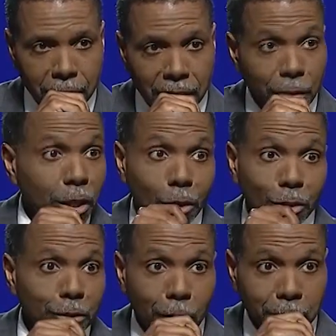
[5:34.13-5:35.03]
You even go
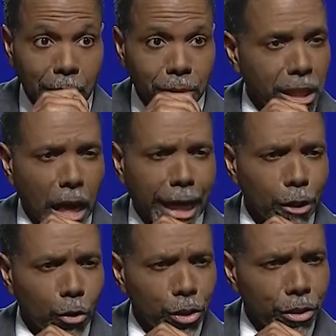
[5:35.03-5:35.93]
to him sometimes and say, God ain't
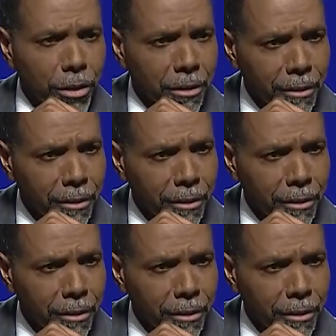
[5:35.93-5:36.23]
no good.